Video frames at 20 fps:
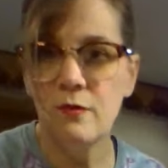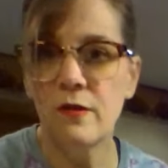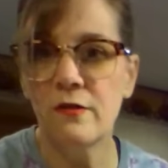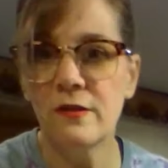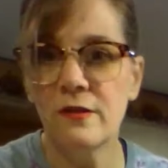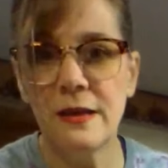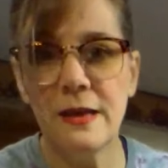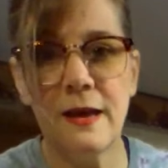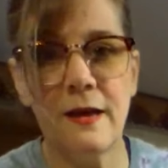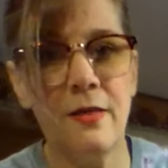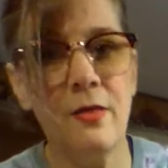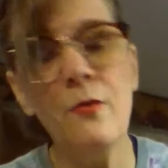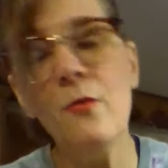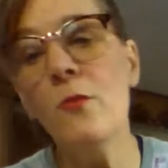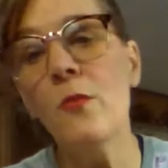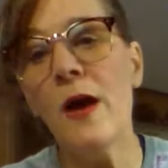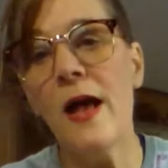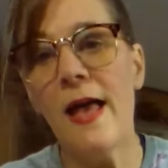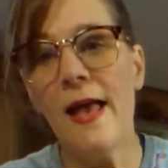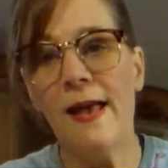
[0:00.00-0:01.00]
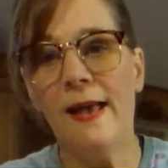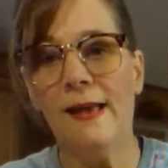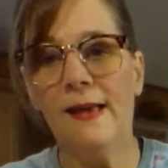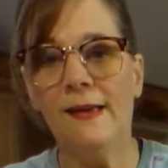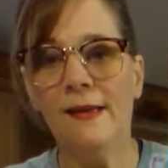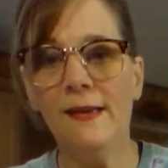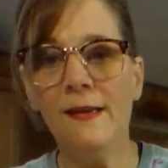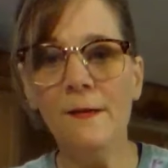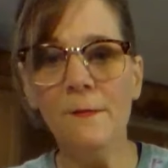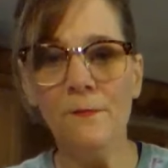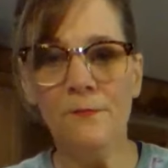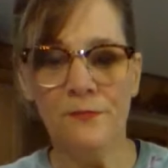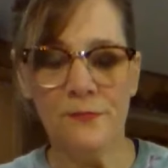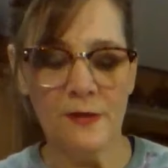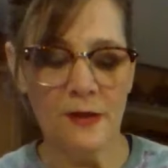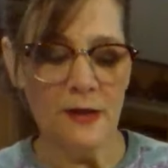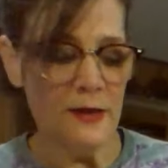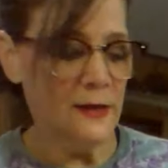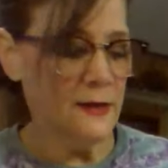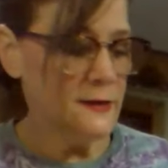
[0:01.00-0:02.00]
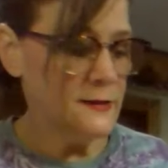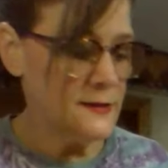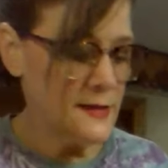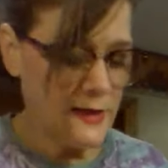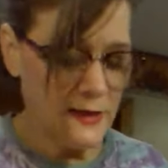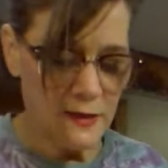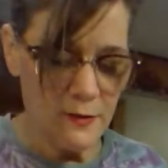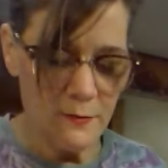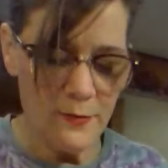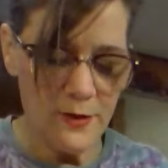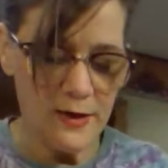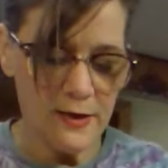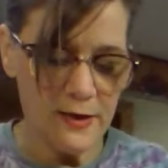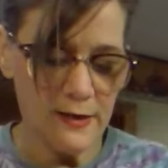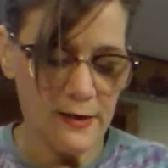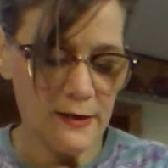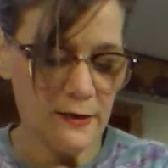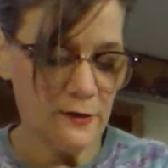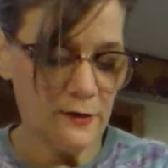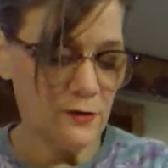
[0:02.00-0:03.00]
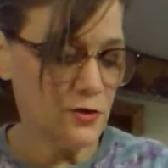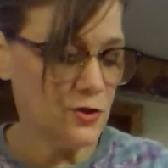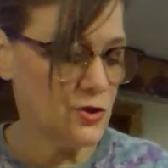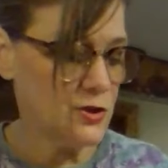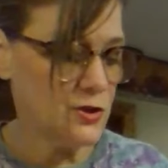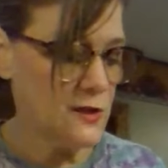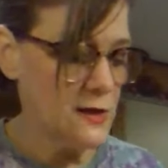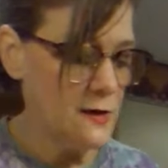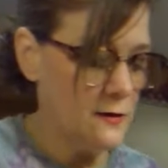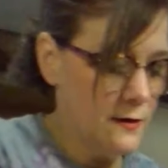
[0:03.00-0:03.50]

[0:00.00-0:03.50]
everything out of the way, take the baking sheet,